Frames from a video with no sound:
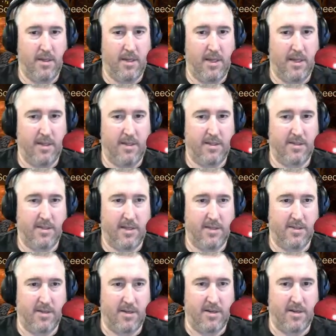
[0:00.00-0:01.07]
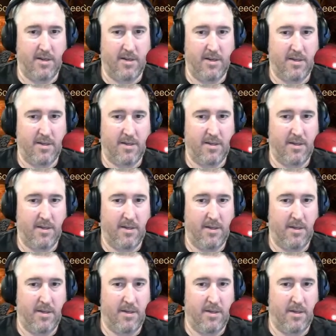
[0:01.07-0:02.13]
Yeah, these guys are
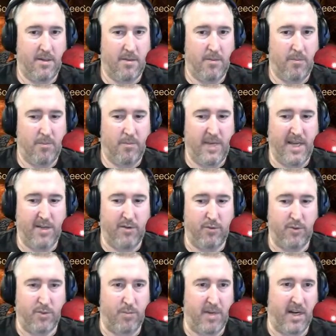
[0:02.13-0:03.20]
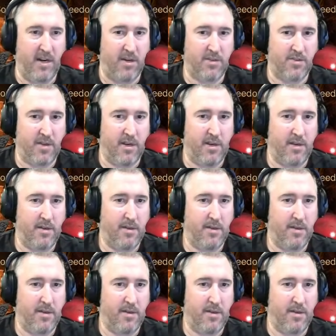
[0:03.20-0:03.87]
bad news bears, right?